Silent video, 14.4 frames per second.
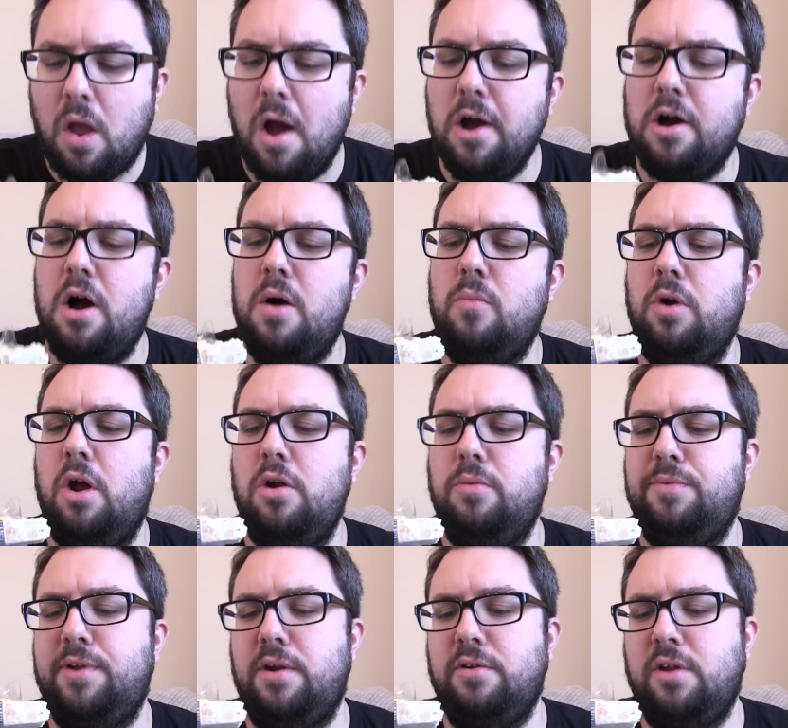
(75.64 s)
I can't
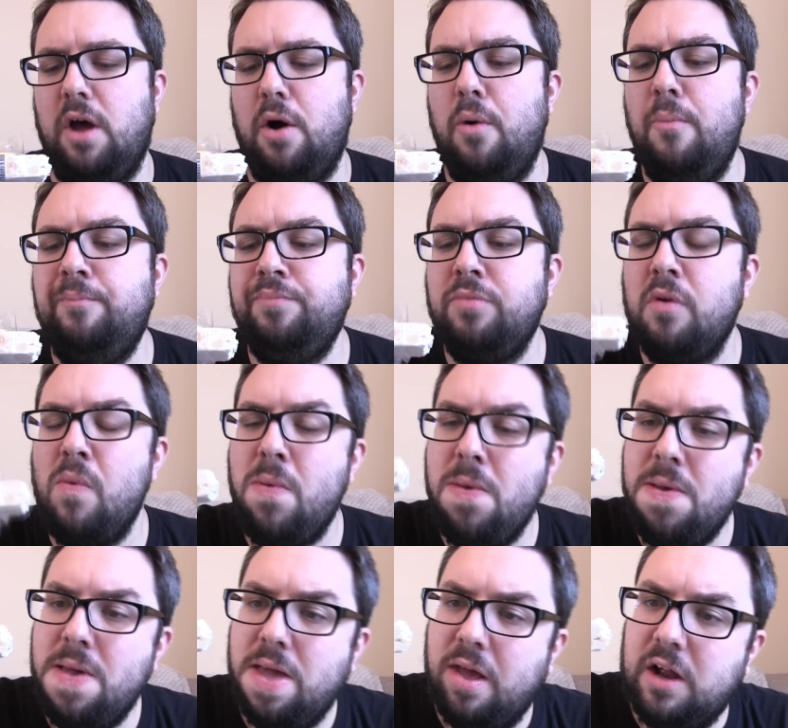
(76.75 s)
100% tell
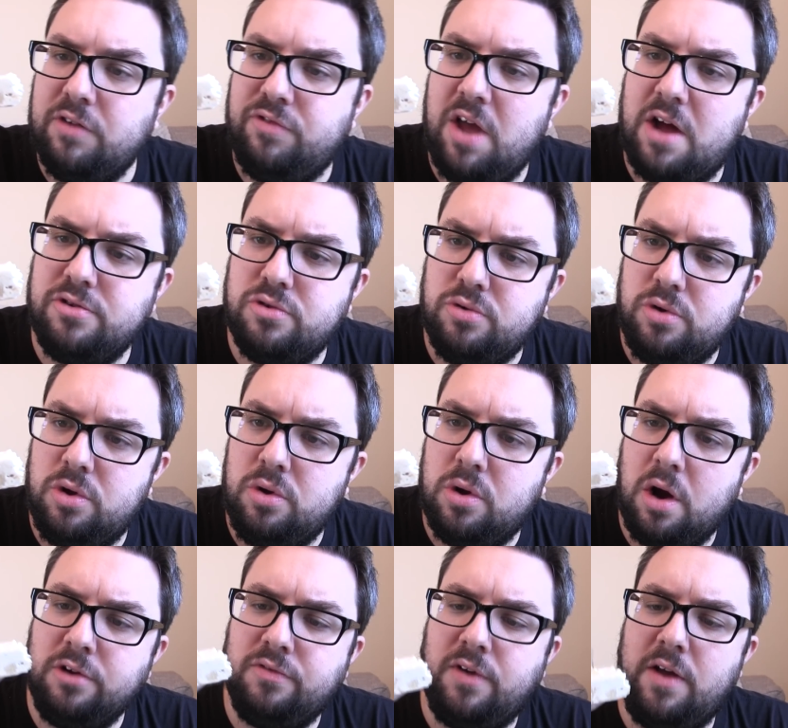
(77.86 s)
if the actual
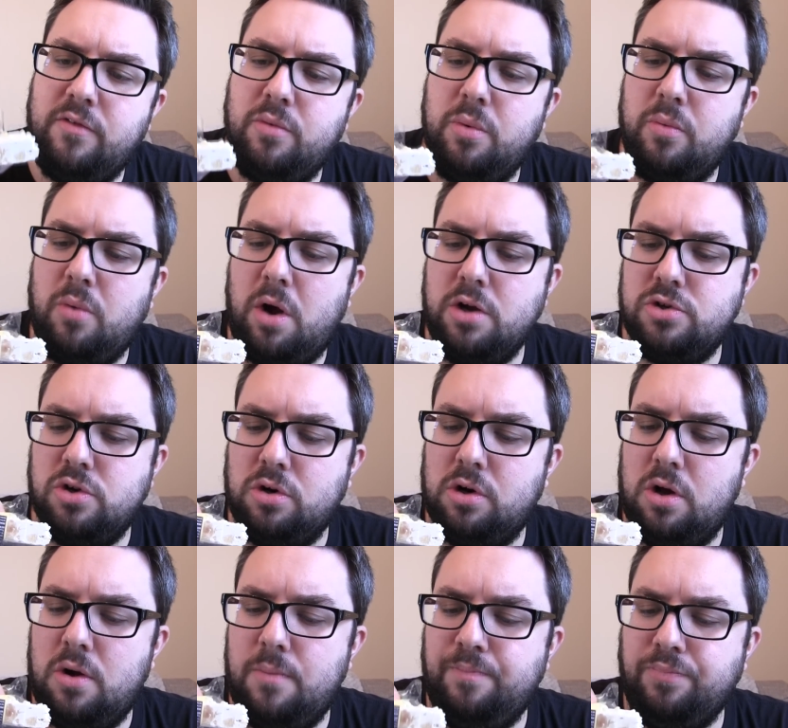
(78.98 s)
nougat is flavoured with white
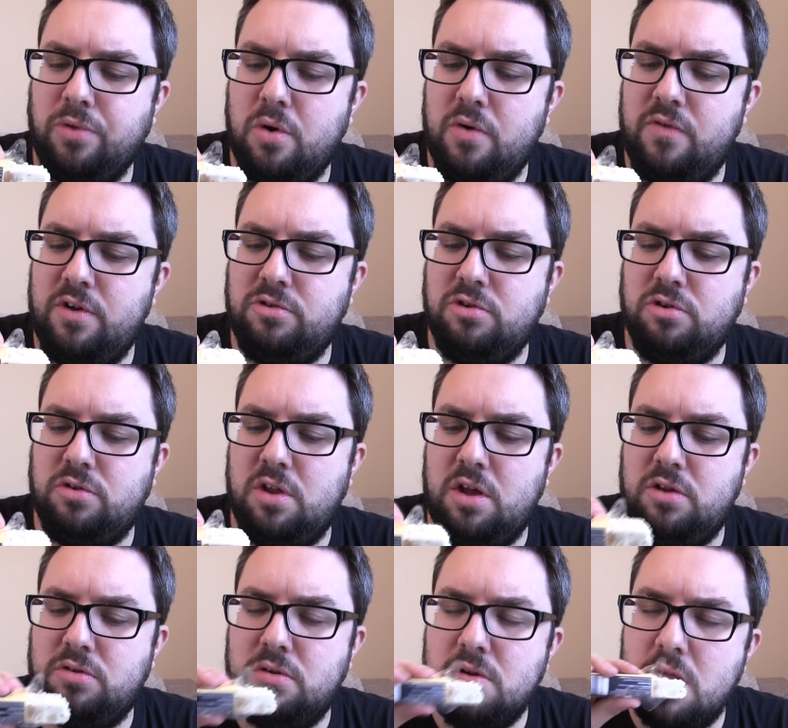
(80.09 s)
chocolate, or if it's just
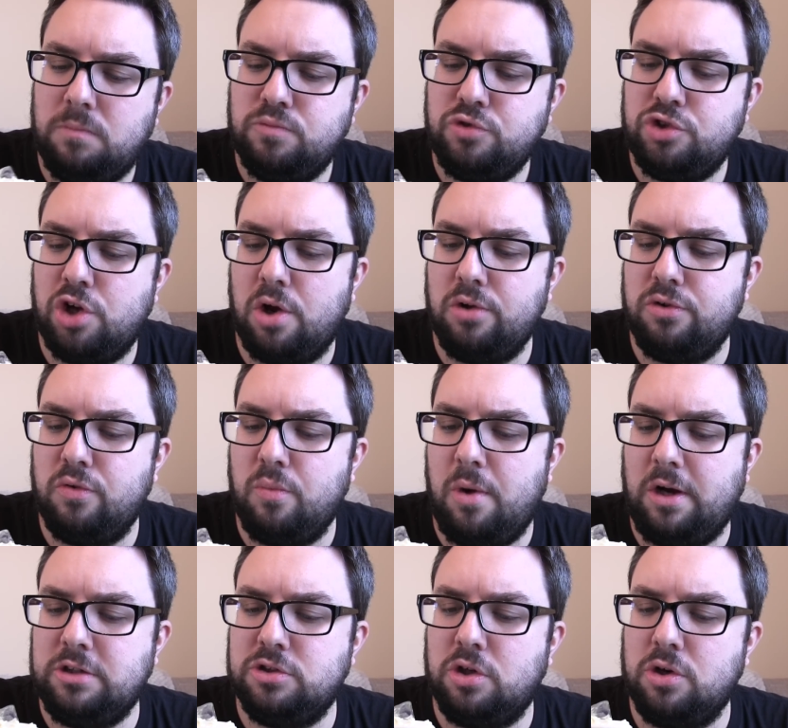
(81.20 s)
these chunks of
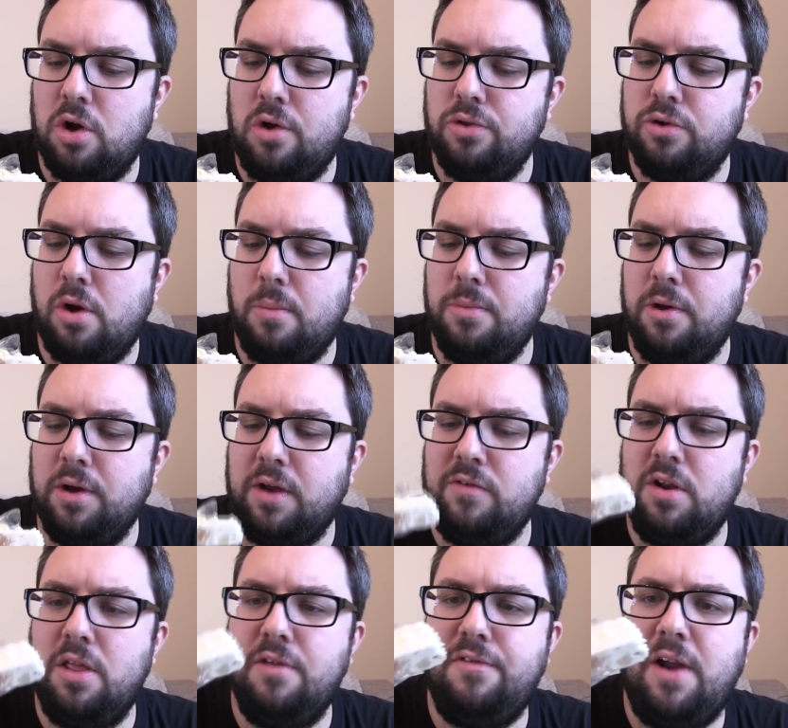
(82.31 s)
white chocolate on top that are
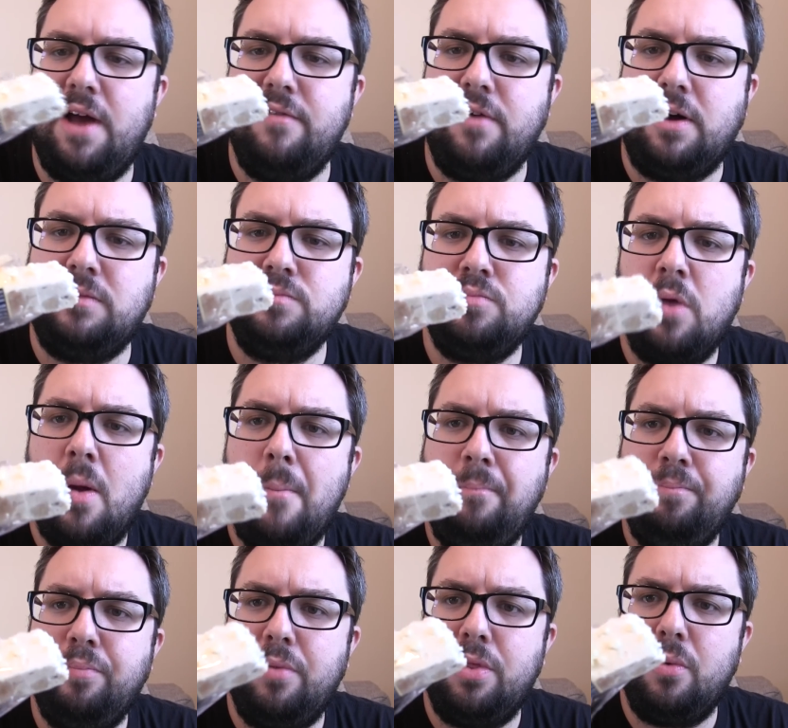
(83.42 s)
giving it the flavour.
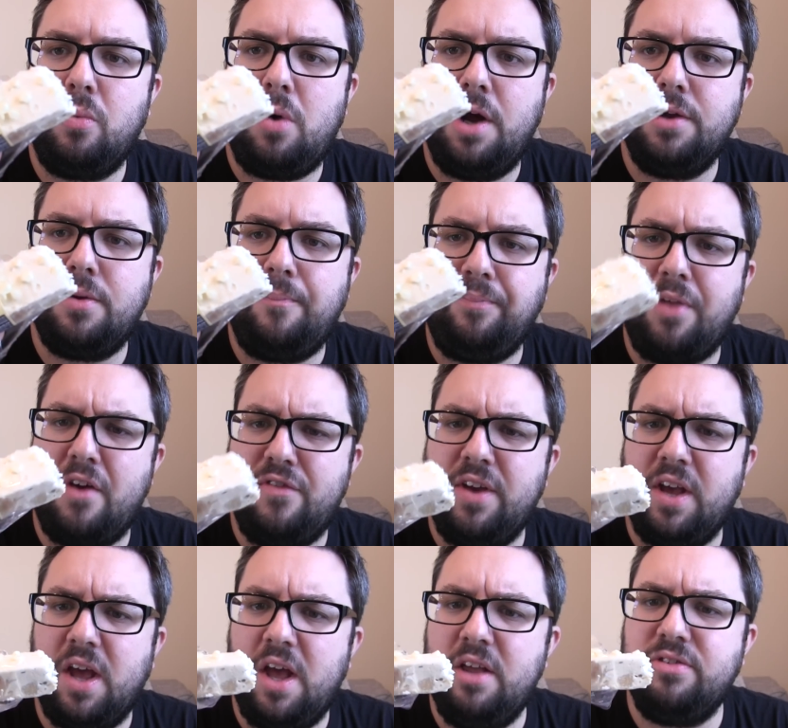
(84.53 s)
But the white, I
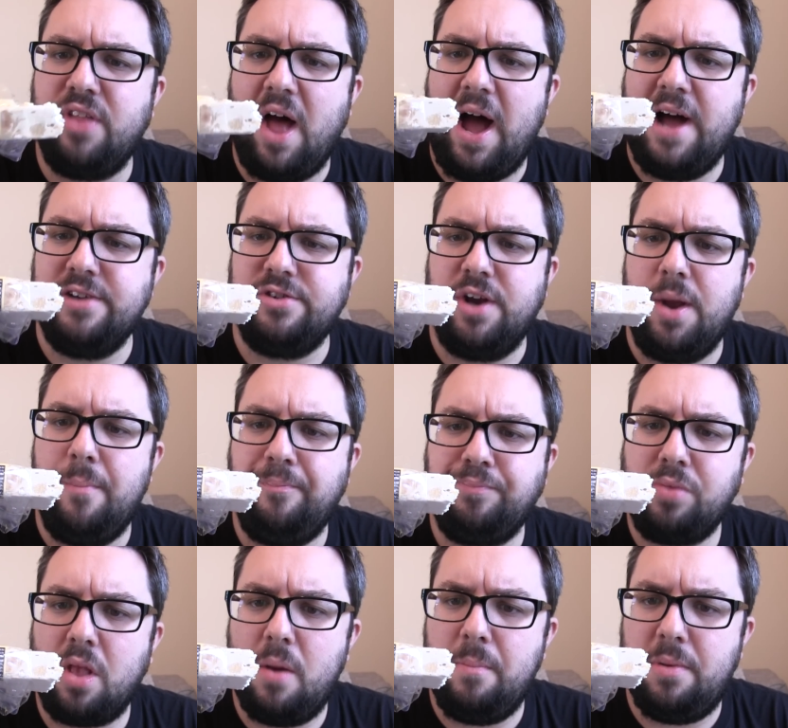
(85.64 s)
think it is that actually.
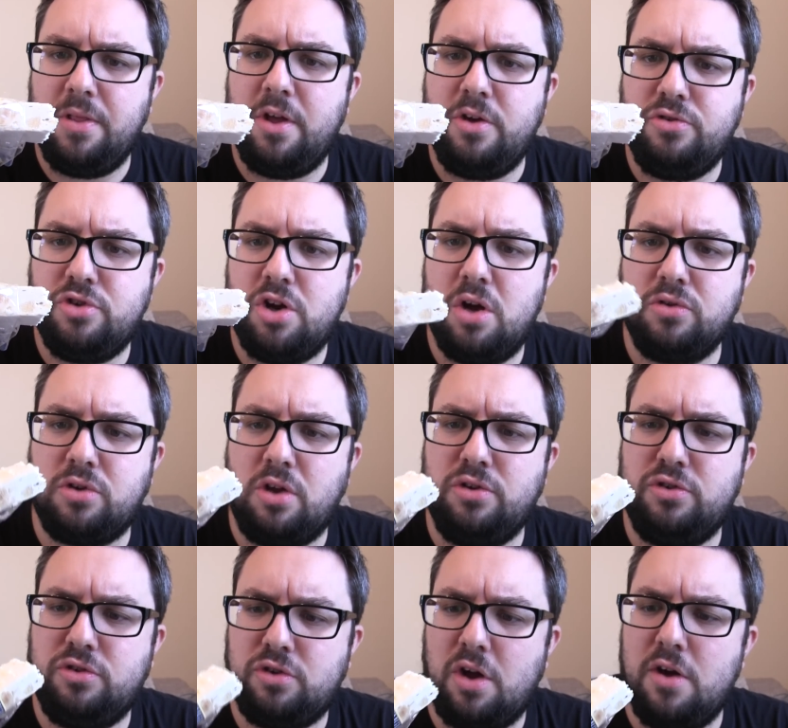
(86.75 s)
But those chunks are
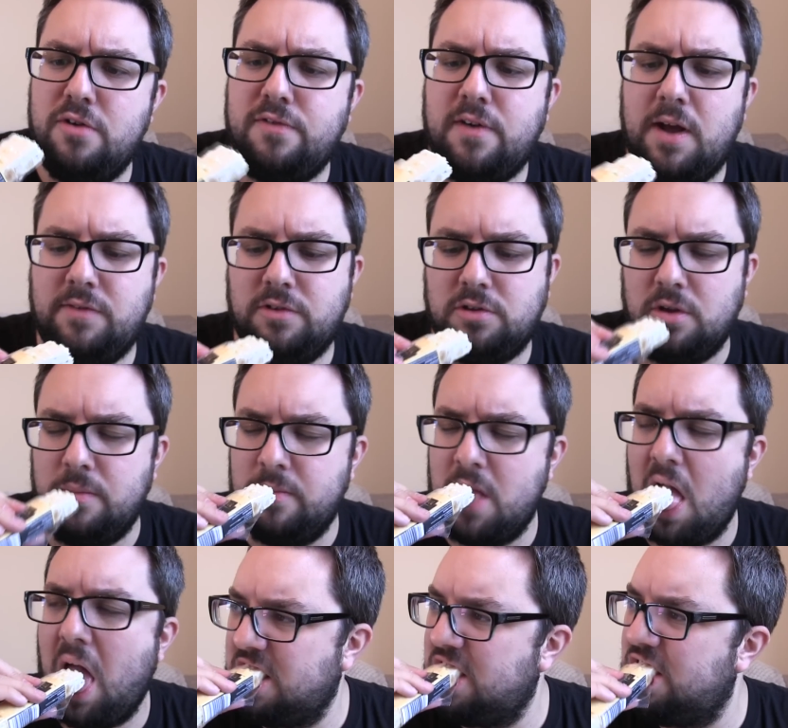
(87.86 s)
so flavoursome.
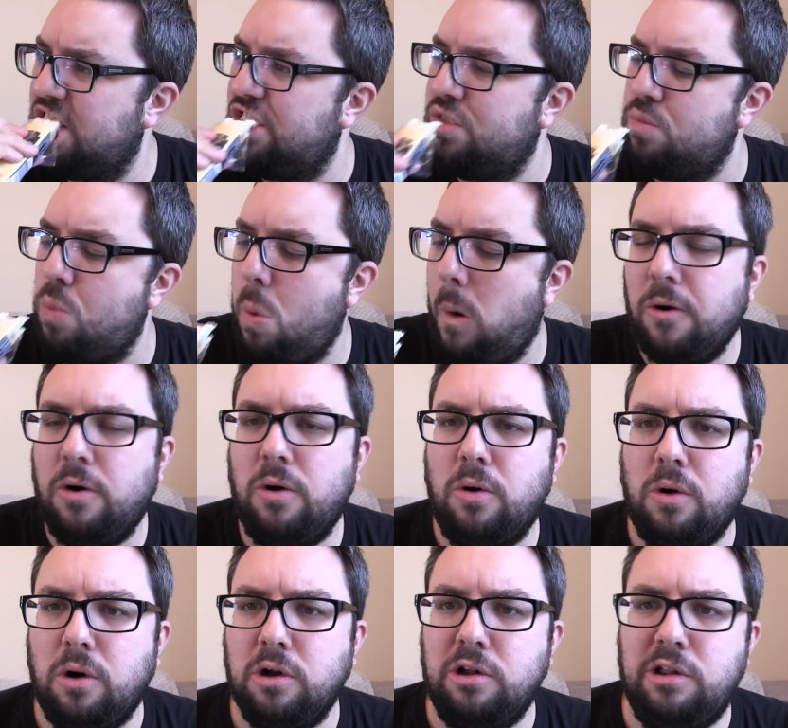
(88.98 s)
Mmm.
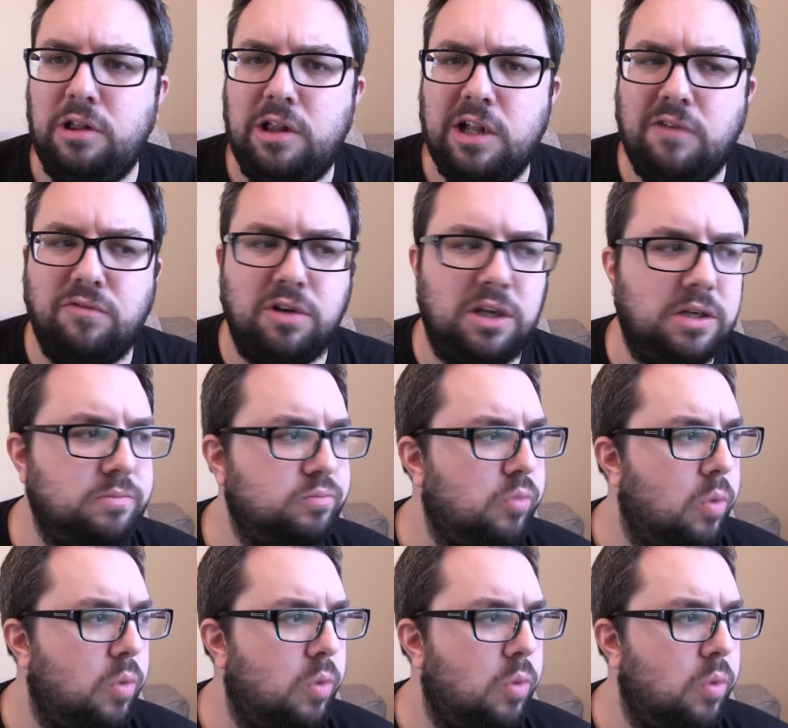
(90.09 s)
Oh, I love it.